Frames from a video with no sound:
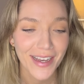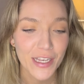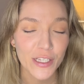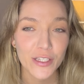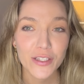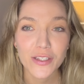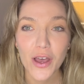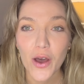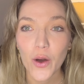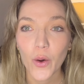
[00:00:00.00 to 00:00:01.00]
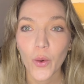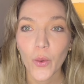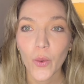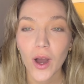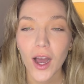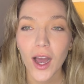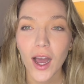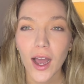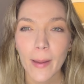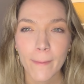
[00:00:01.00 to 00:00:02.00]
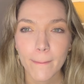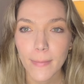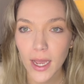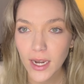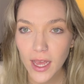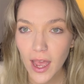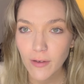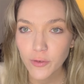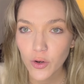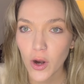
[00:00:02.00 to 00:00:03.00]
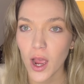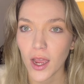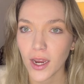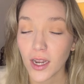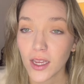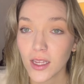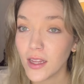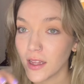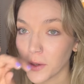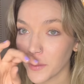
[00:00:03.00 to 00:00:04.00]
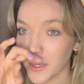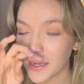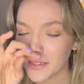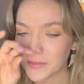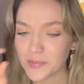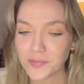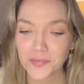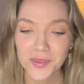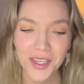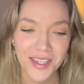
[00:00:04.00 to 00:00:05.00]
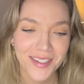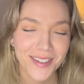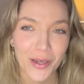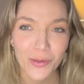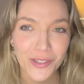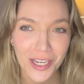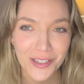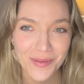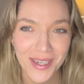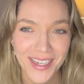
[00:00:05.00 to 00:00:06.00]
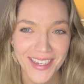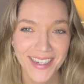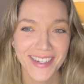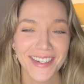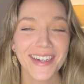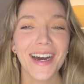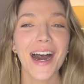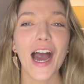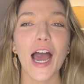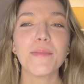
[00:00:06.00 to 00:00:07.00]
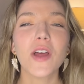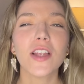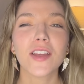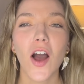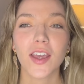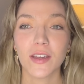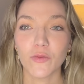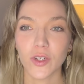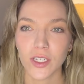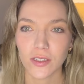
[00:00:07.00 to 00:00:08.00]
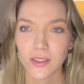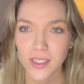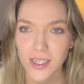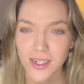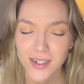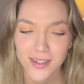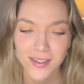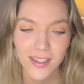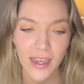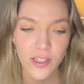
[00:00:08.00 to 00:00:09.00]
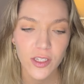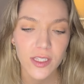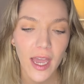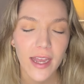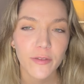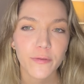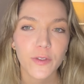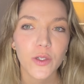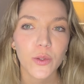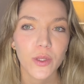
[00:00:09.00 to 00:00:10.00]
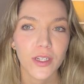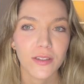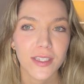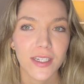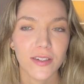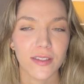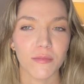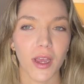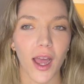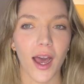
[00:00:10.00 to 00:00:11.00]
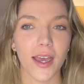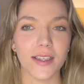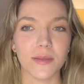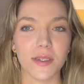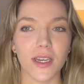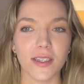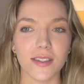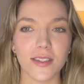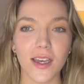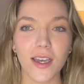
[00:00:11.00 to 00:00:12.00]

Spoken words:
So I might have cried a little bit. Don't judge me. I'm not talking real tears. I just had a few little tears in my eyes because